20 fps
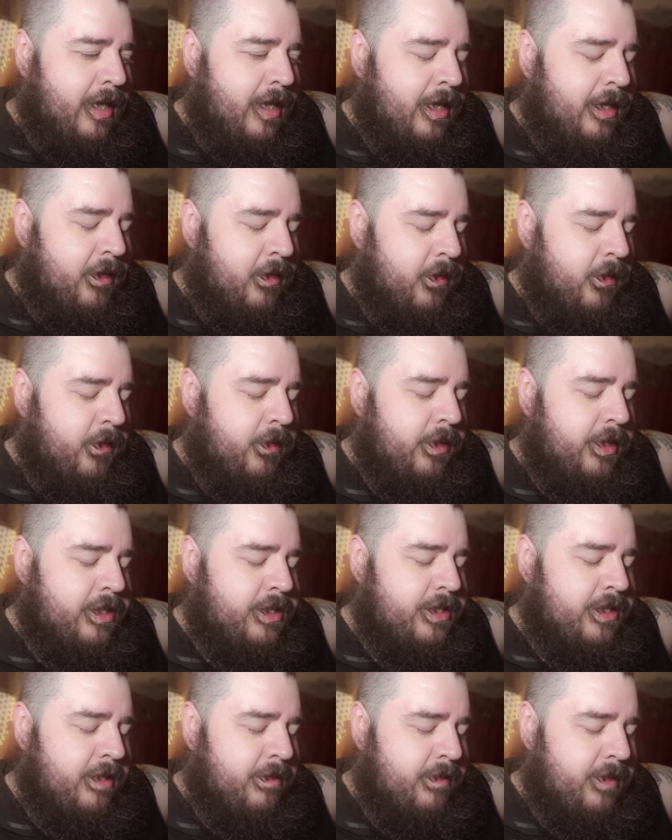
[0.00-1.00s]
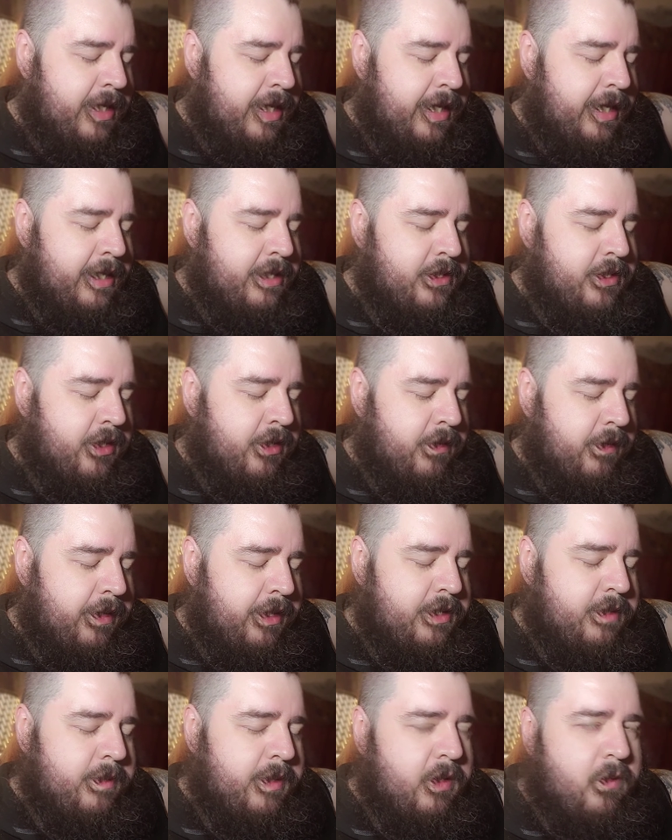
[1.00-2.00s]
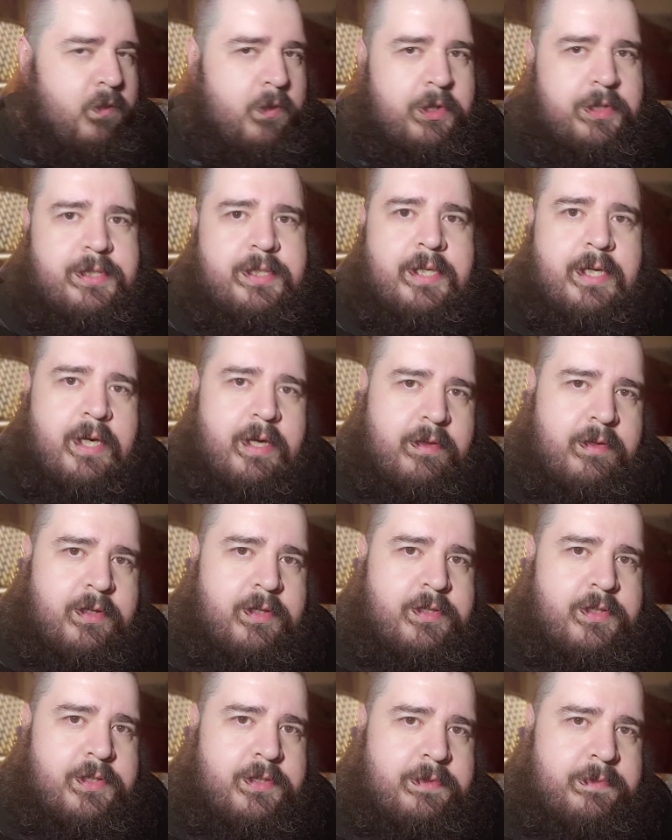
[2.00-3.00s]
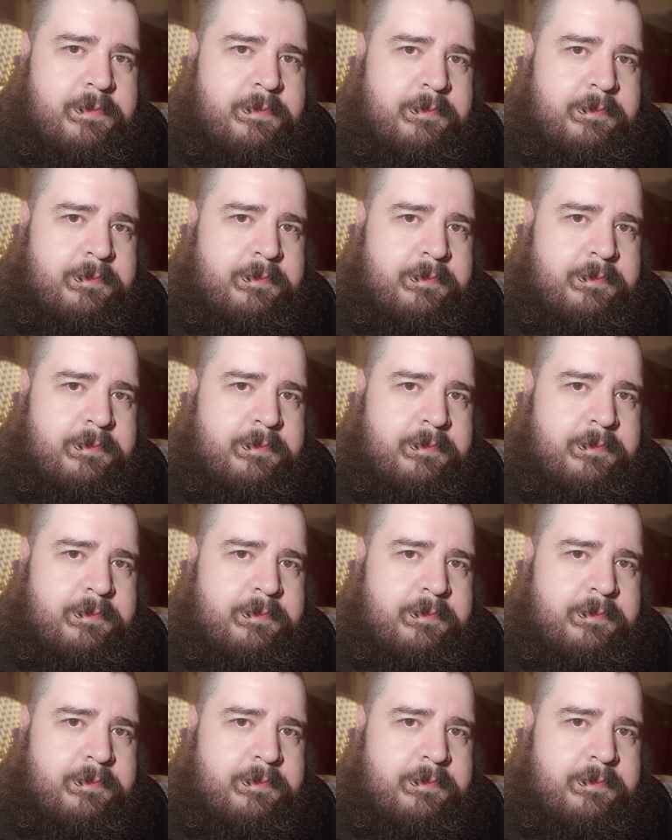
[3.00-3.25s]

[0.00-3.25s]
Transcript: I know that some days are going to be worse than others.